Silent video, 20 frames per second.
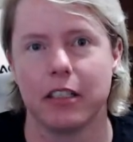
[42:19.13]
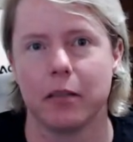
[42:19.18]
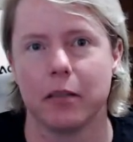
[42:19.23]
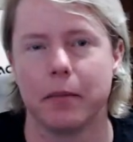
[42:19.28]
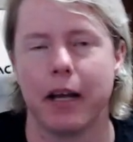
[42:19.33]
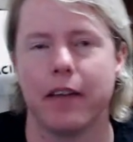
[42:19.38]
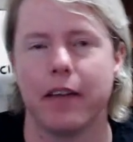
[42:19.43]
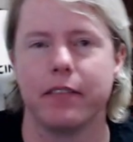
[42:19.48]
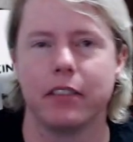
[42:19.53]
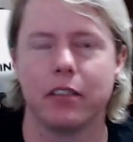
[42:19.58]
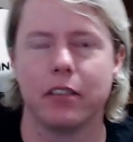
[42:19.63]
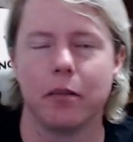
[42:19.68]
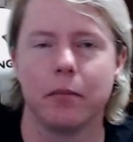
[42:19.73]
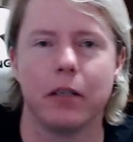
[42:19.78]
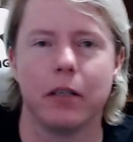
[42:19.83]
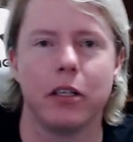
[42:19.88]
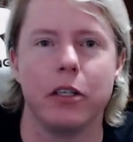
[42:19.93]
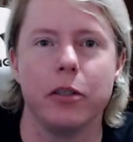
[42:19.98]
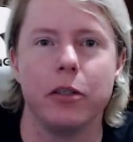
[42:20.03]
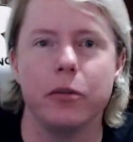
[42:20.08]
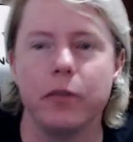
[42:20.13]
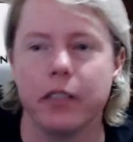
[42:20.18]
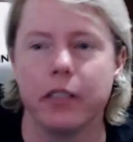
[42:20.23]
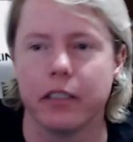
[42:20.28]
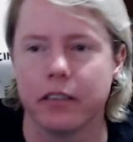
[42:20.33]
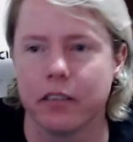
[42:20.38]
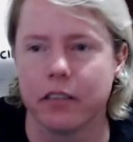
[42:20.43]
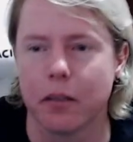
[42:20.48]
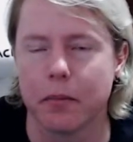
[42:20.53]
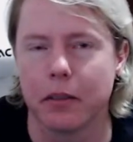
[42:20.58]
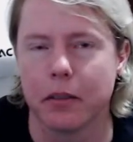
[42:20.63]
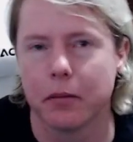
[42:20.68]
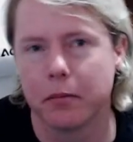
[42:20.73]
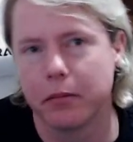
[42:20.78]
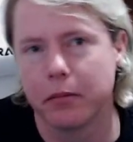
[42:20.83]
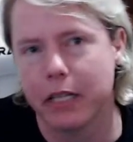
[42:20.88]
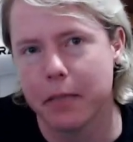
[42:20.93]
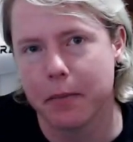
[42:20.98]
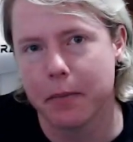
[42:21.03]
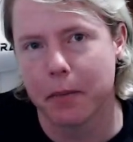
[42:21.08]
I'm having something to do and something to
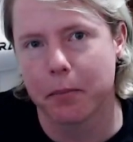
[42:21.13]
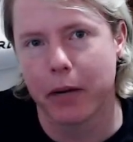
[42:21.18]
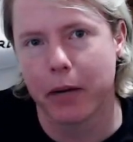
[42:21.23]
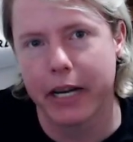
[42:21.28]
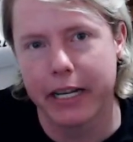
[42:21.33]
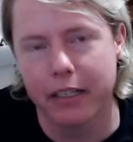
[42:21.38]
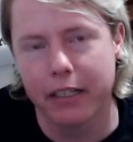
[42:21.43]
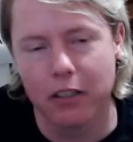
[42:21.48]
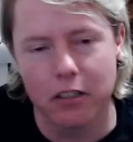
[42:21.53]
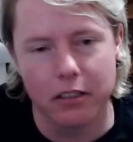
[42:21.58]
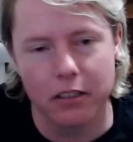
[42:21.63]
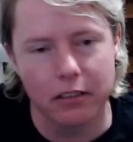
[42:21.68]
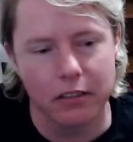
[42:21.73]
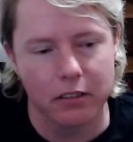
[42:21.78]
keep my brain on.